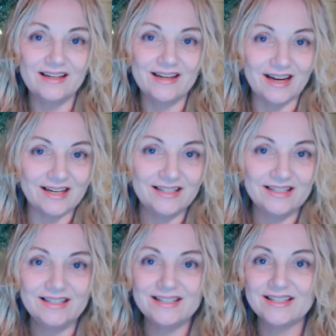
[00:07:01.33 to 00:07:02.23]
and
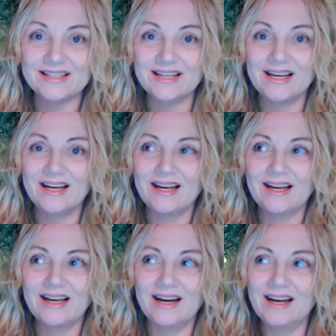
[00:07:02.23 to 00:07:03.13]
90s,
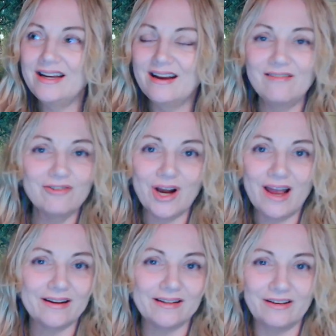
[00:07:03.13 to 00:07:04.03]
I never
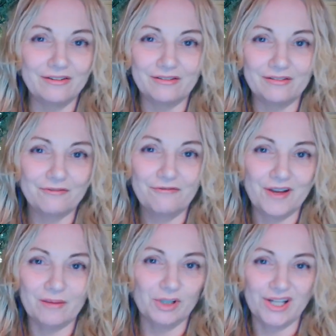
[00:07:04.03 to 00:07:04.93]
had any
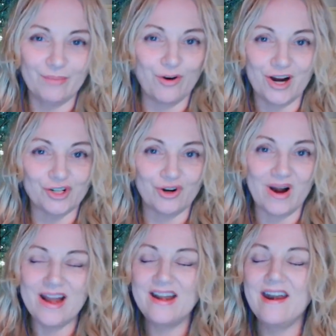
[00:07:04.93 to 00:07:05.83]
family pressure.
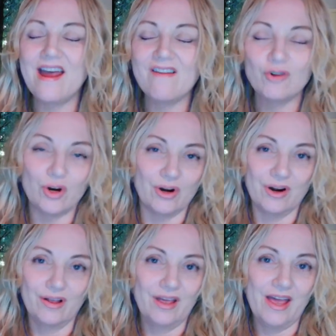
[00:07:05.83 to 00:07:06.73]
I
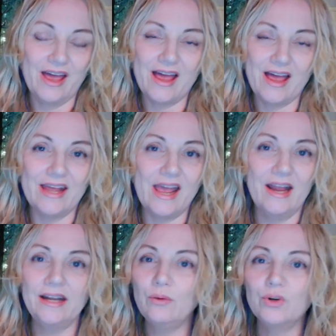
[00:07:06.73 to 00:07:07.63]
never had
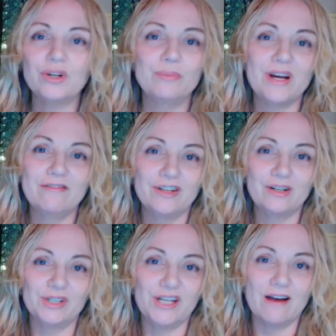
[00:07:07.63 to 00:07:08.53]
anyone in my
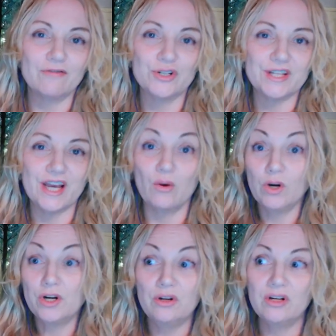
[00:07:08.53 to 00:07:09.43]
family ever say,
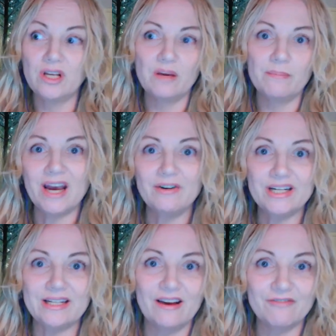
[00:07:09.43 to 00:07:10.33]
when are you going to get married
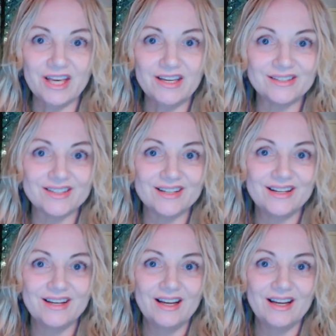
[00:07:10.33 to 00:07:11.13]
and have kids?